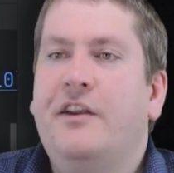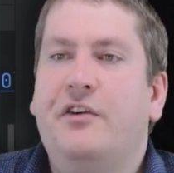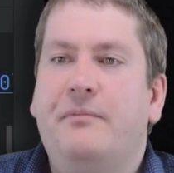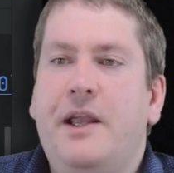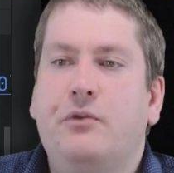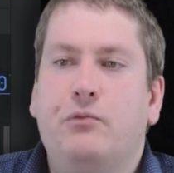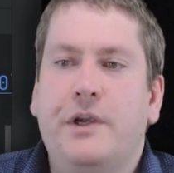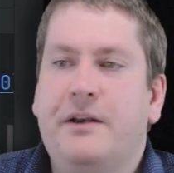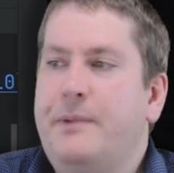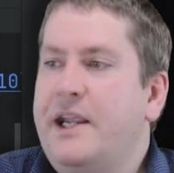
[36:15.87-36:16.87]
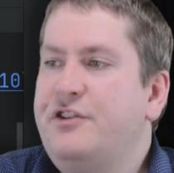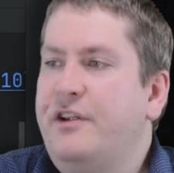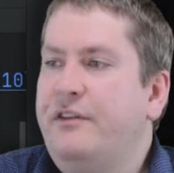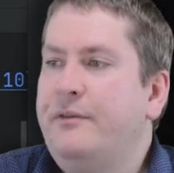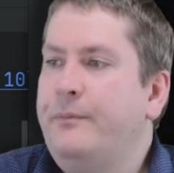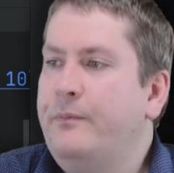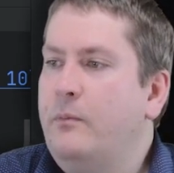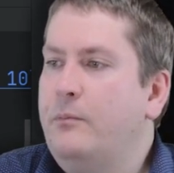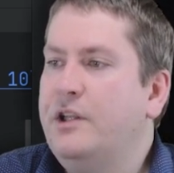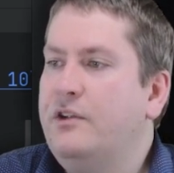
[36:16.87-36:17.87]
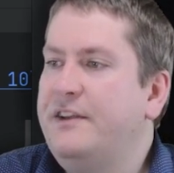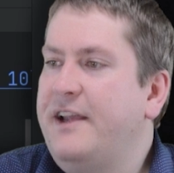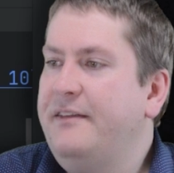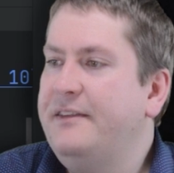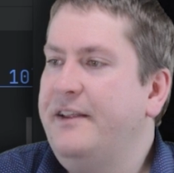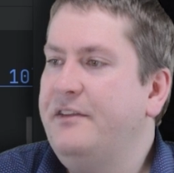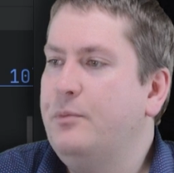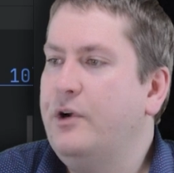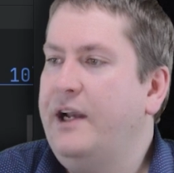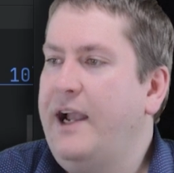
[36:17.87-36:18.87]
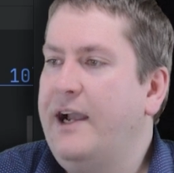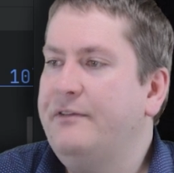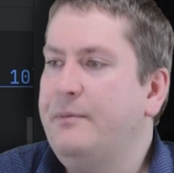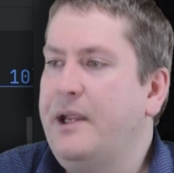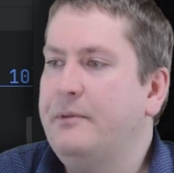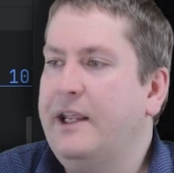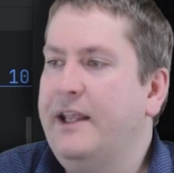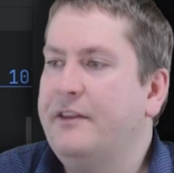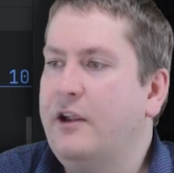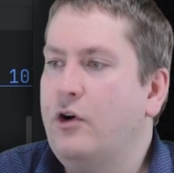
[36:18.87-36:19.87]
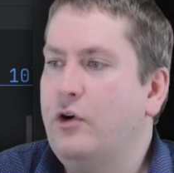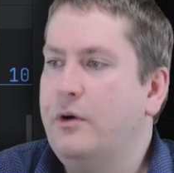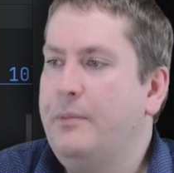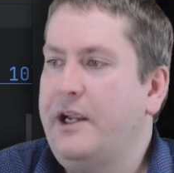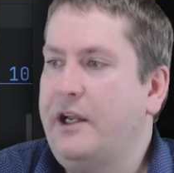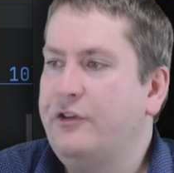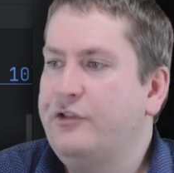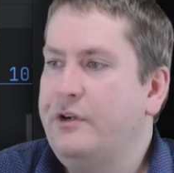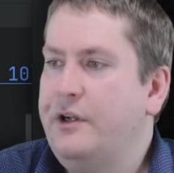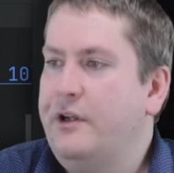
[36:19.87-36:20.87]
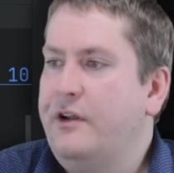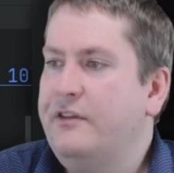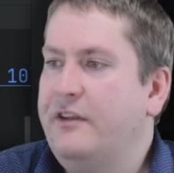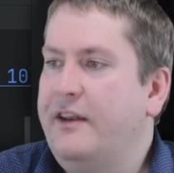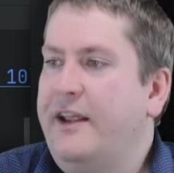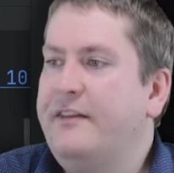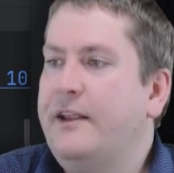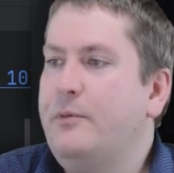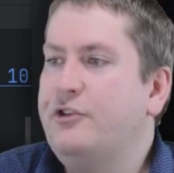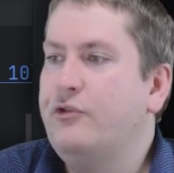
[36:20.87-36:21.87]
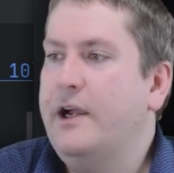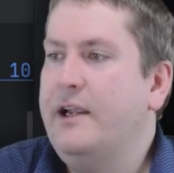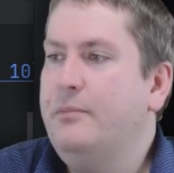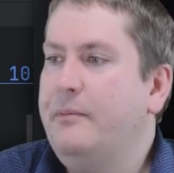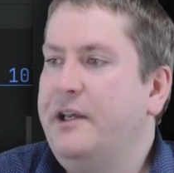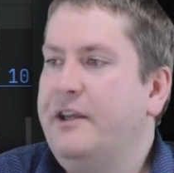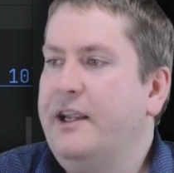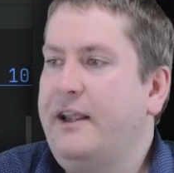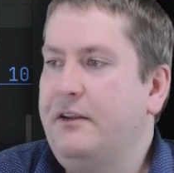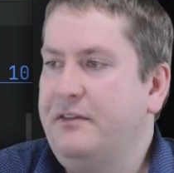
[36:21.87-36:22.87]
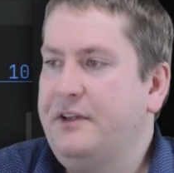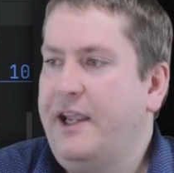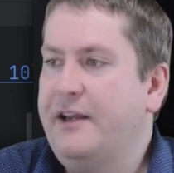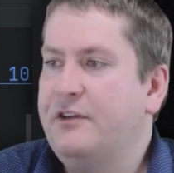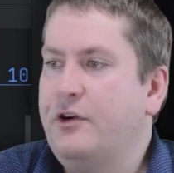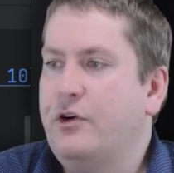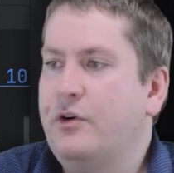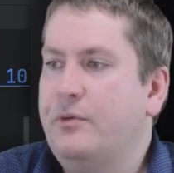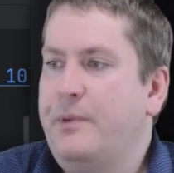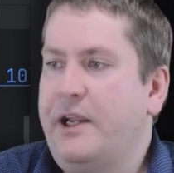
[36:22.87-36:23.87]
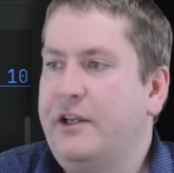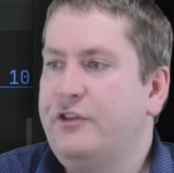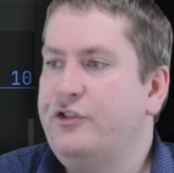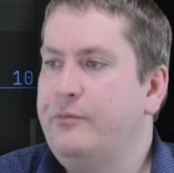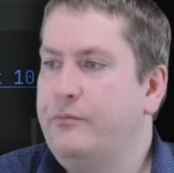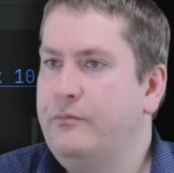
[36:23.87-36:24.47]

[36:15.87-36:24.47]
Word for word: So we've made read pages, but to test this, we're going to have to be able to get the current page. So the next thing we should try implementing is get current page.